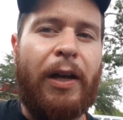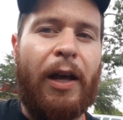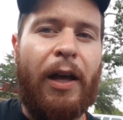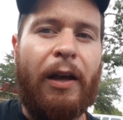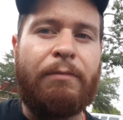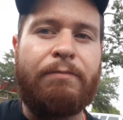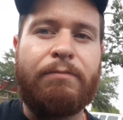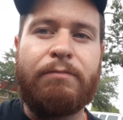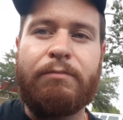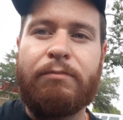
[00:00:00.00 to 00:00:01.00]
um,
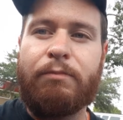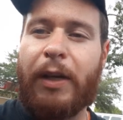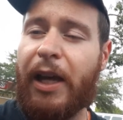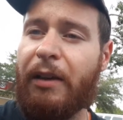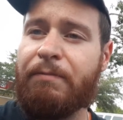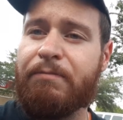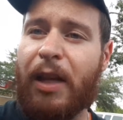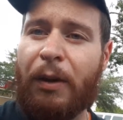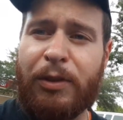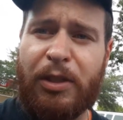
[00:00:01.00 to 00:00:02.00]
but yeah,
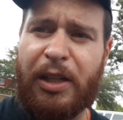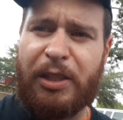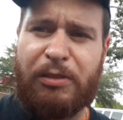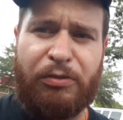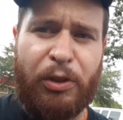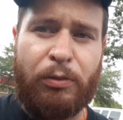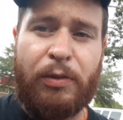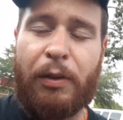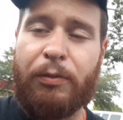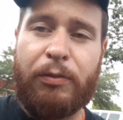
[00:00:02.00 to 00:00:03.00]
I'm just gonna get some food.
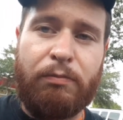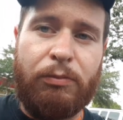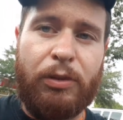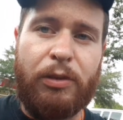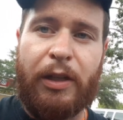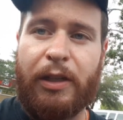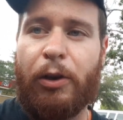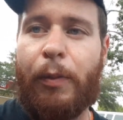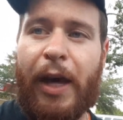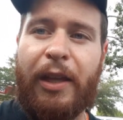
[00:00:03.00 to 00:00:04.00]
Gonna
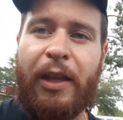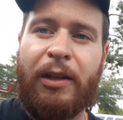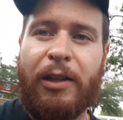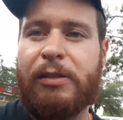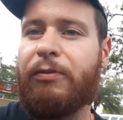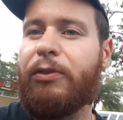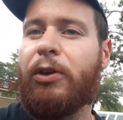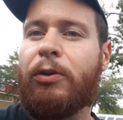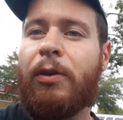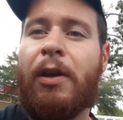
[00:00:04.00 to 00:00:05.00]
go back in get some
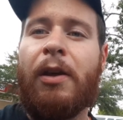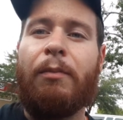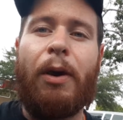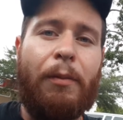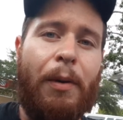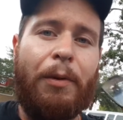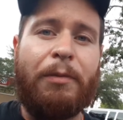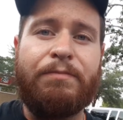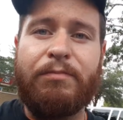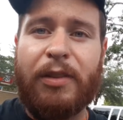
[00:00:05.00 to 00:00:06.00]
food. But remember,
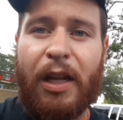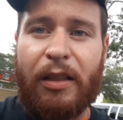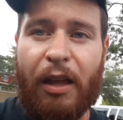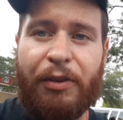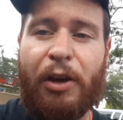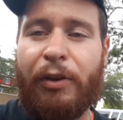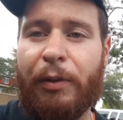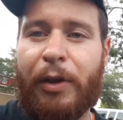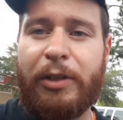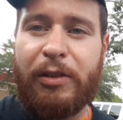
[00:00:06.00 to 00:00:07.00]
love you all very
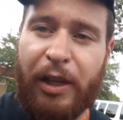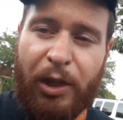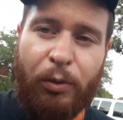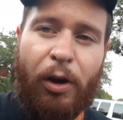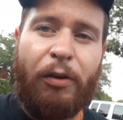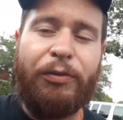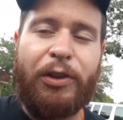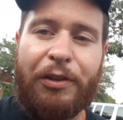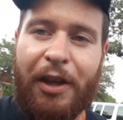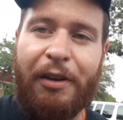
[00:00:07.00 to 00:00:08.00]
much. Thank you all for
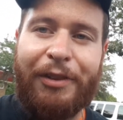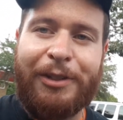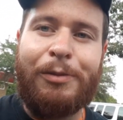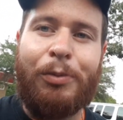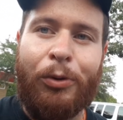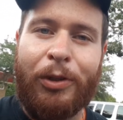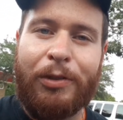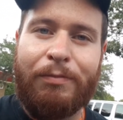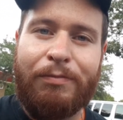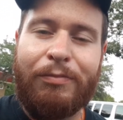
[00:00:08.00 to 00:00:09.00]
the love and support.
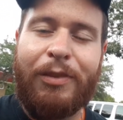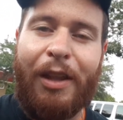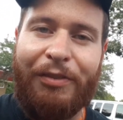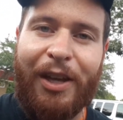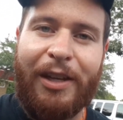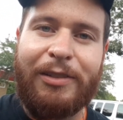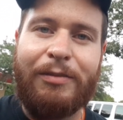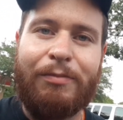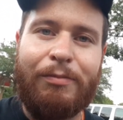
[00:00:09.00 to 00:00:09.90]
Love you guys.